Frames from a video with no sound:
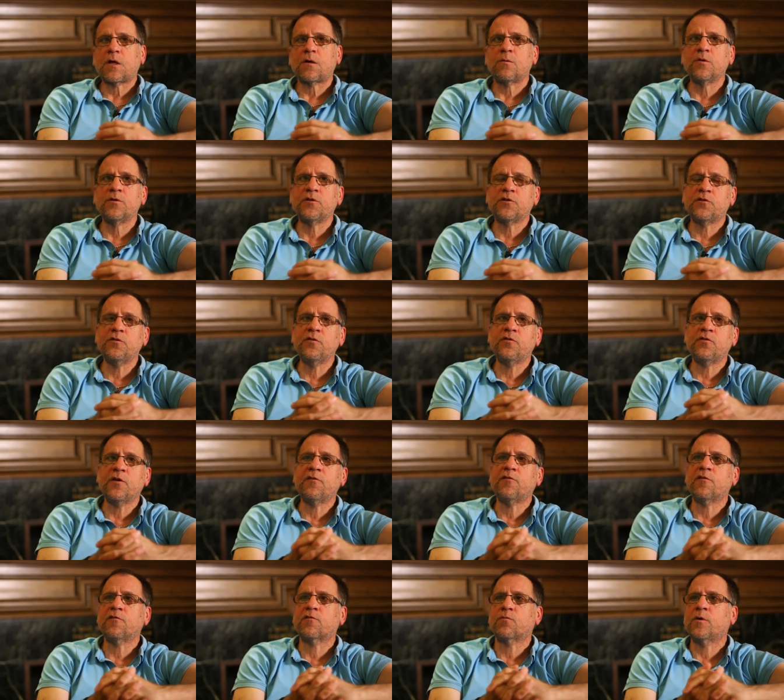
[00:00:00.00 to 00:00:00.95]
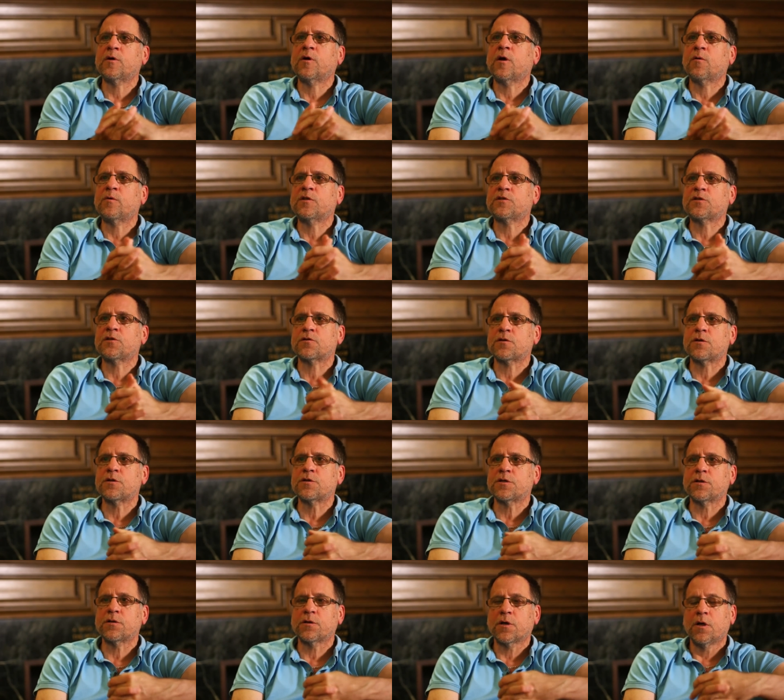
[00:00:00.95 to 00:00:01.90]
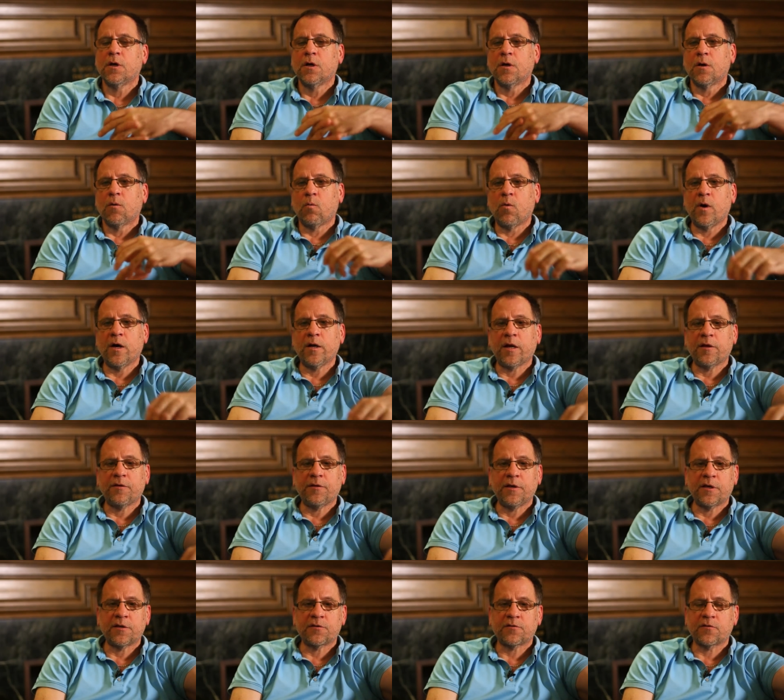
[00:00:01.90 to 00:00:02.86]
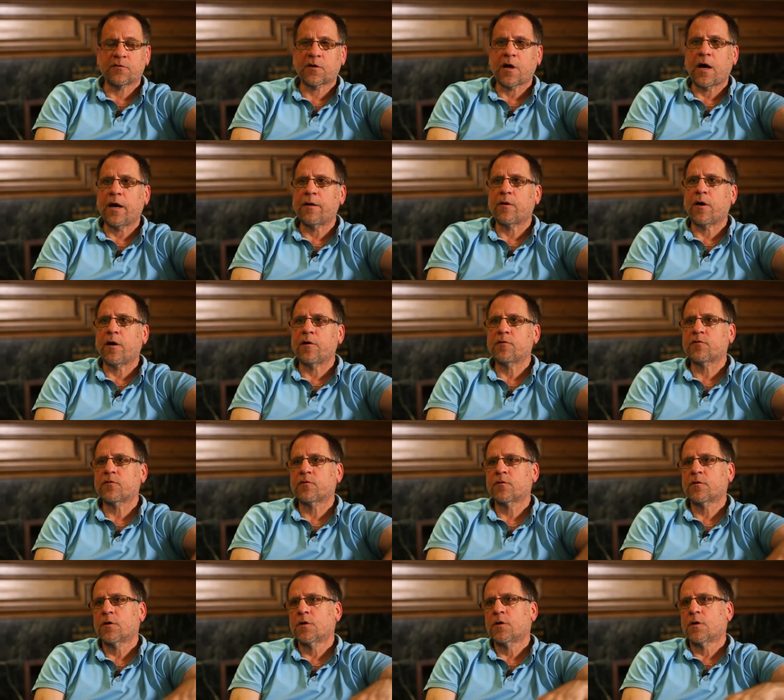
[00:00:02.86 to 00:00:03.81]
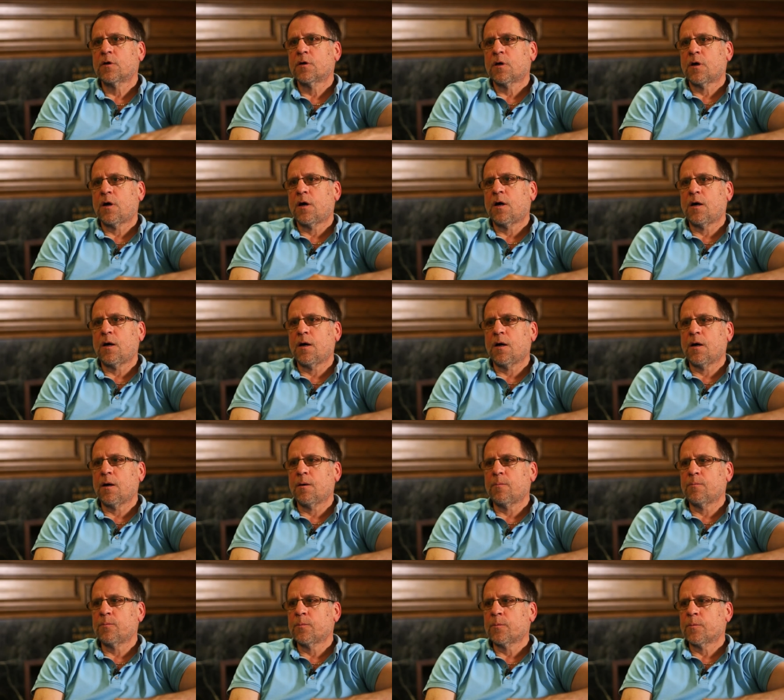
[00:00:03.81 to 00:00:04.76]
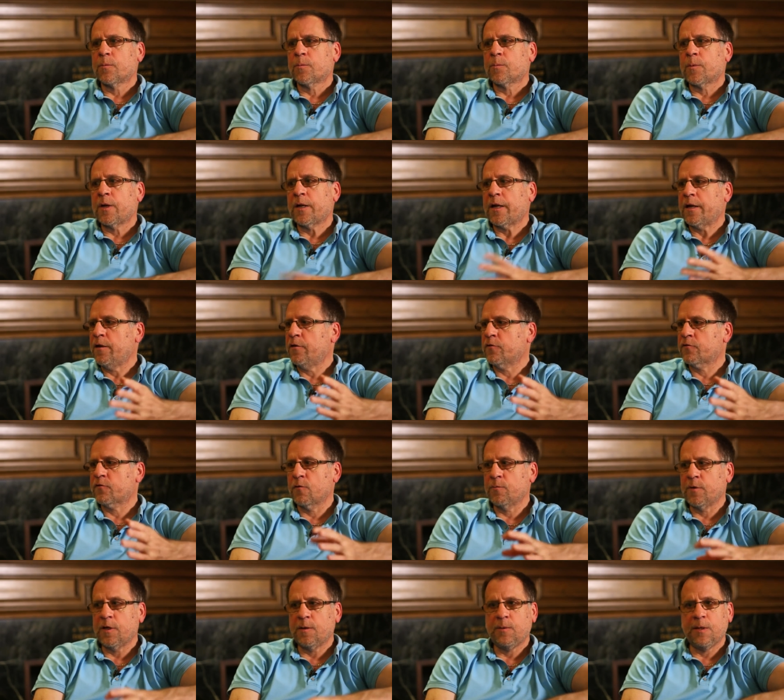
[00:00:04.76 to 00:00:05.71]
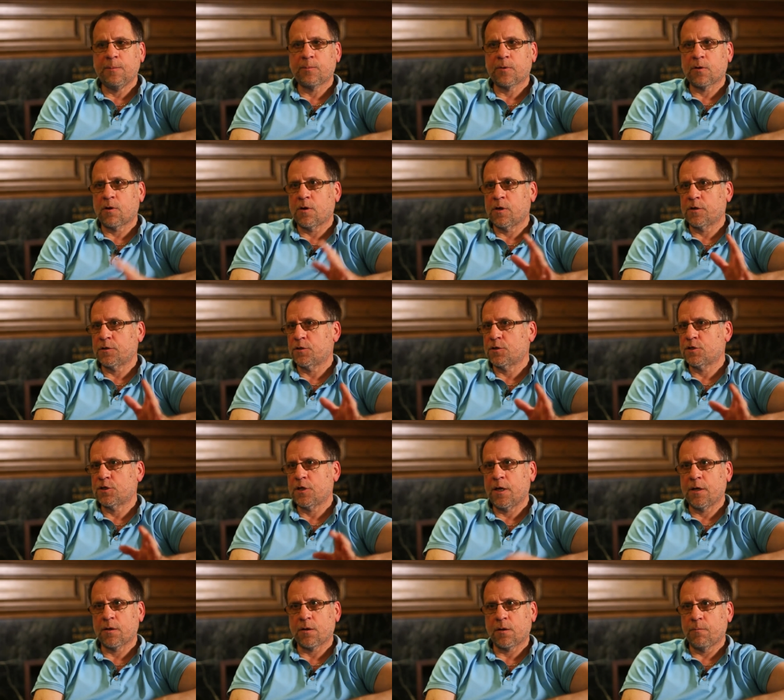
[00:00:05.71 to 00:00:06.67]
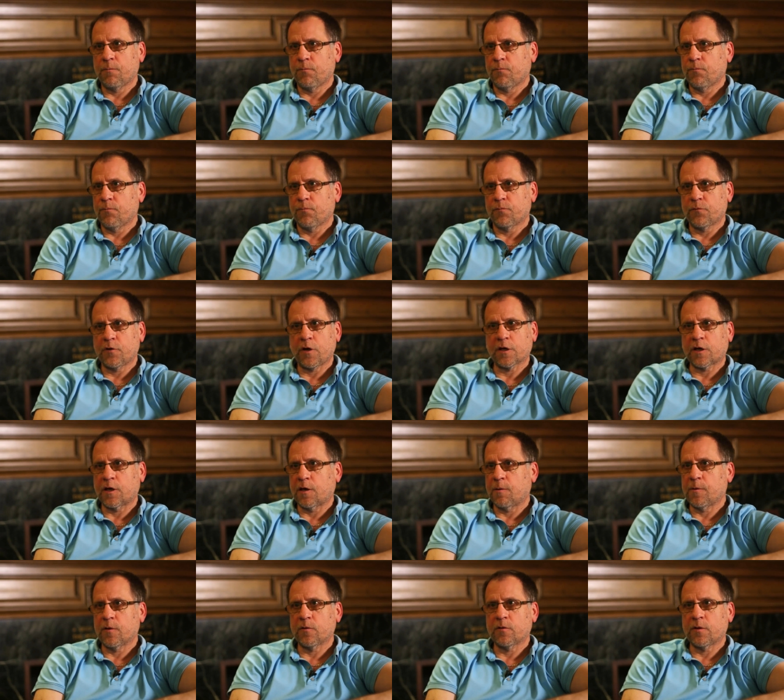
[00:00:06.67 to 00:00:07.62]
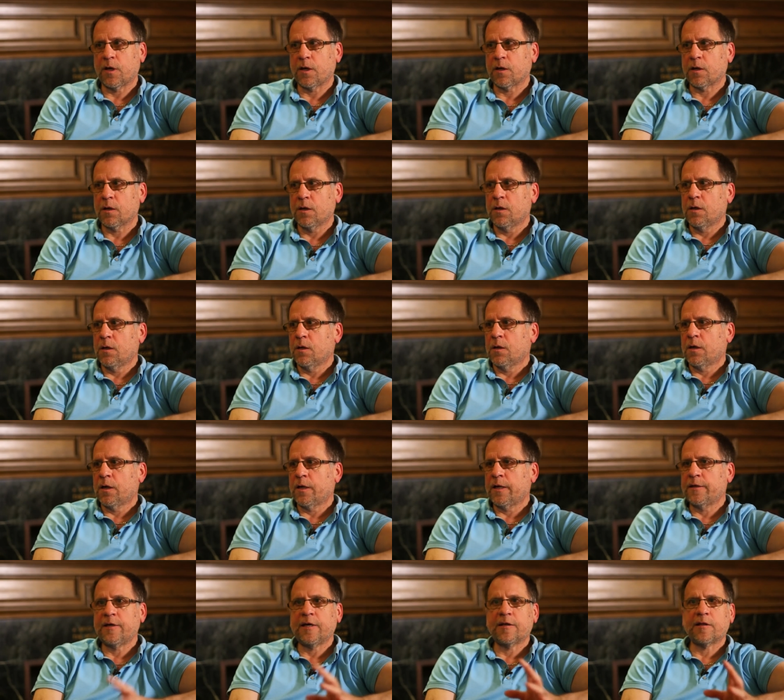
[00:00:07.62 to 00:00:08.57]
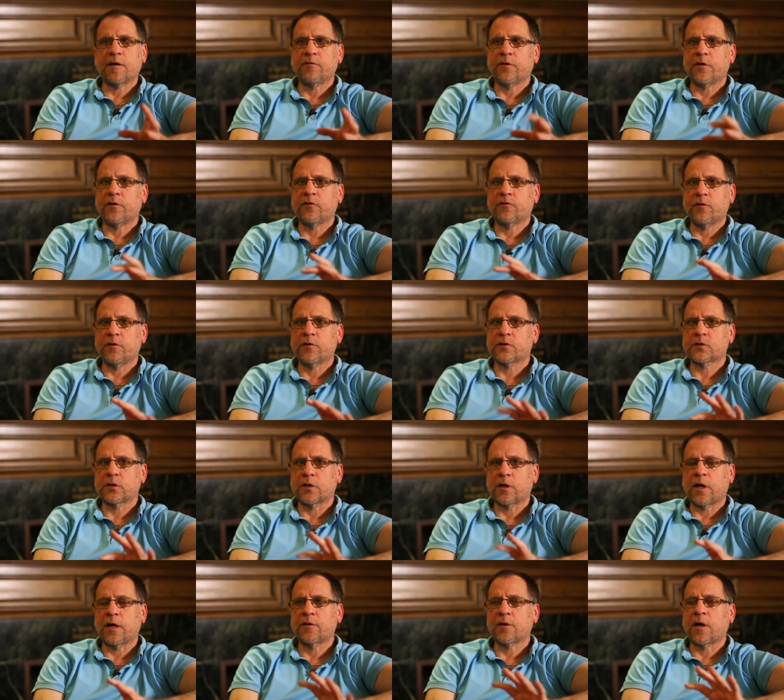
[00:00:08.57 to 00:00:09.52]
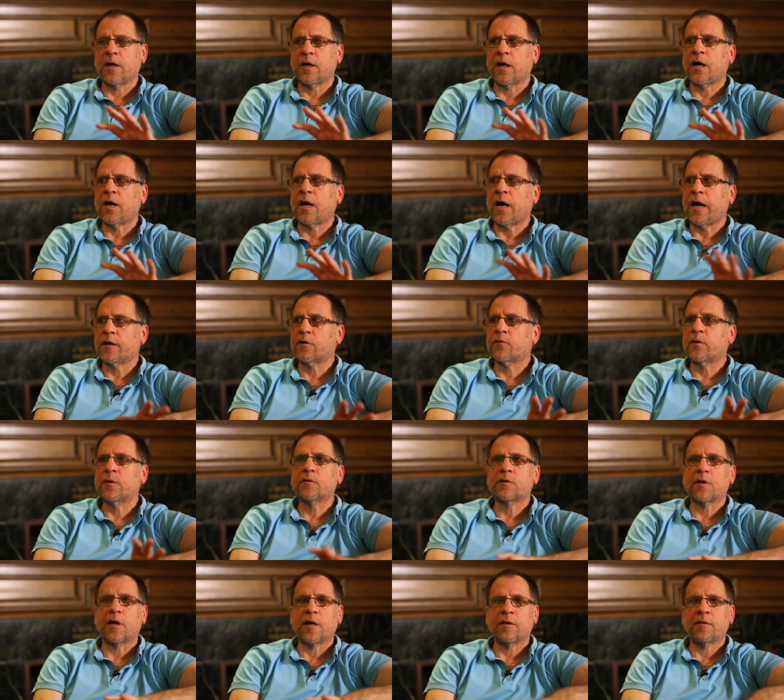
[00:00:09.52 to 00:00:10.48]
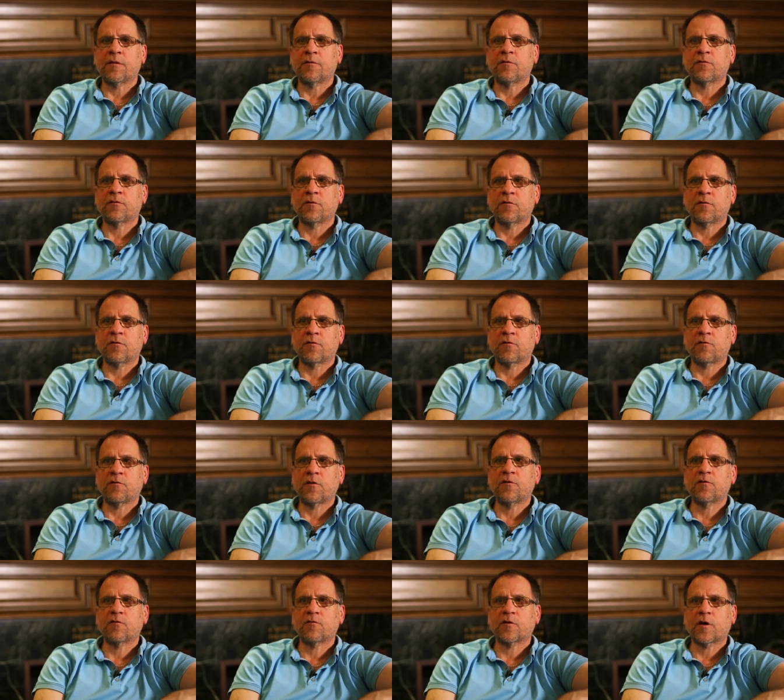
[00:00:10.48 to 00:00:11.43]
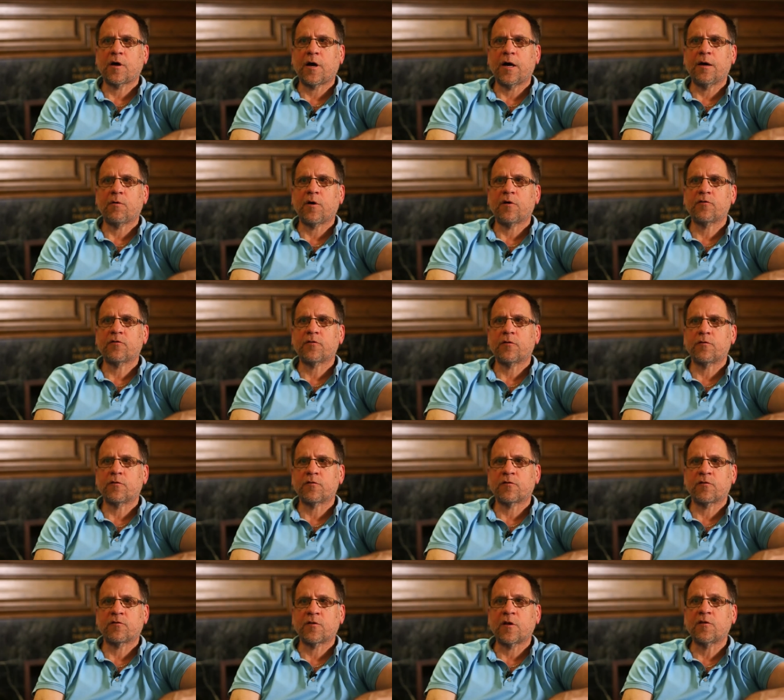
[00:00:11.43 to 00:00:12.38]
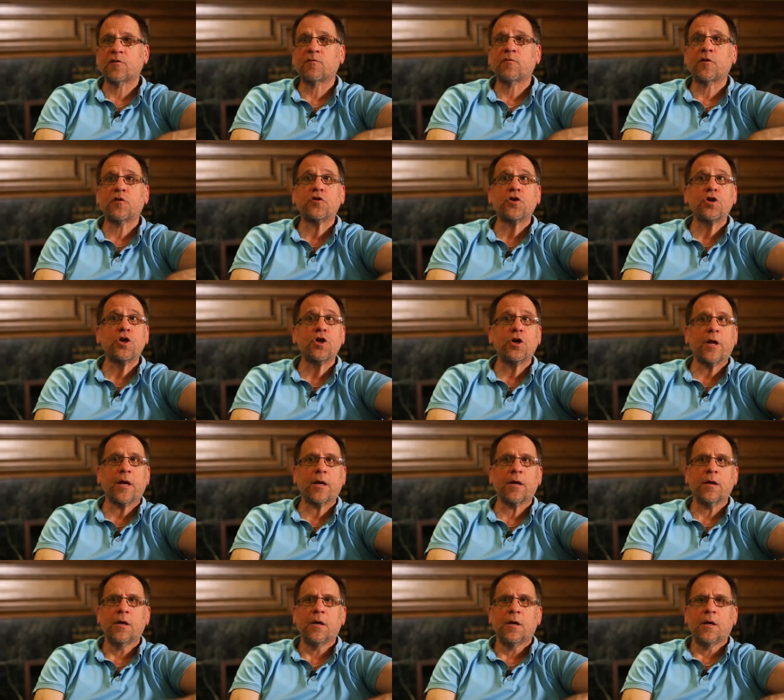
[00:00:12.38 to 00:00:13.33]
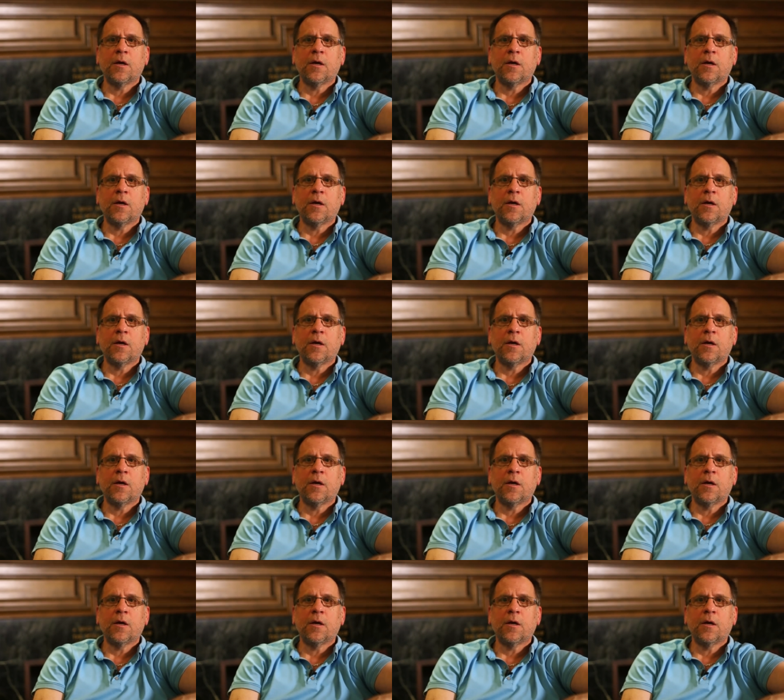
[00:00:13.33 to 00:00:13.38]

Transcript: Well, there's two senses w in which it's urgent. One, I think, is, is Kairos. Um, and I hear so many people on your channel talking about that. And I take that very seriously. I, I, I agree with that. I, there's, there's a sense of a kairos here. There's a sense of a turning.